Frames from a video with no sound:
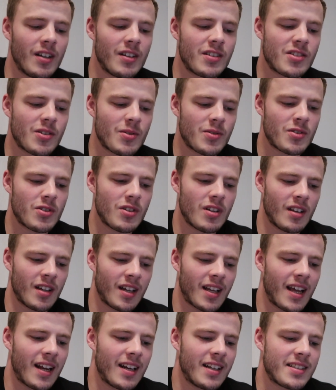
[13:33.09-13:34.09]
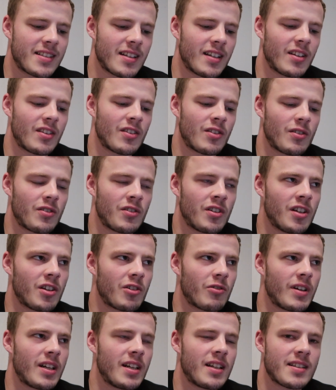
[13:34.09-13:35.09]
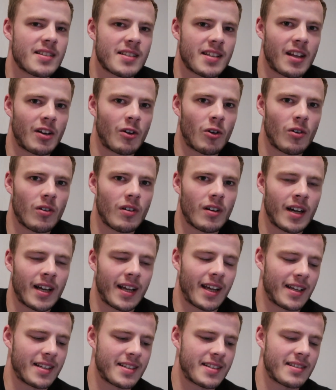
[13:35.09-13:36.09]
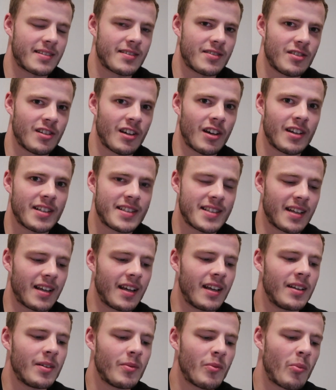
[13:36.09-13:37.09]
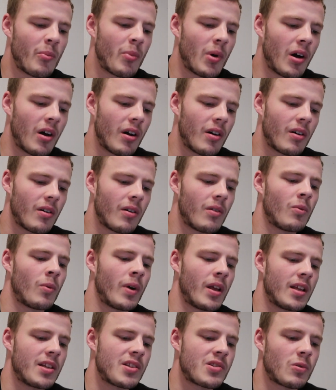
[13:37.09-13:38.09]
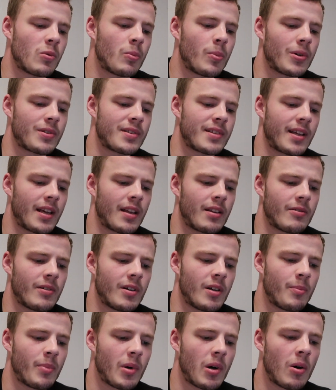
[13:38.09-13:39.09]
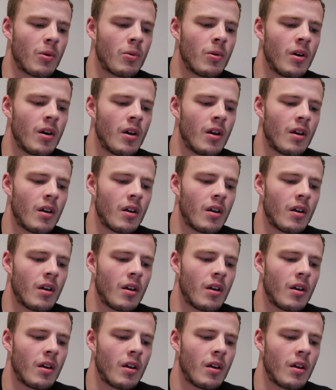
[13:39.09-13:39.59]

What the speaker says: So it's like the ingredients, they're not, I guess, dirty, but when it's all put together in a bowl,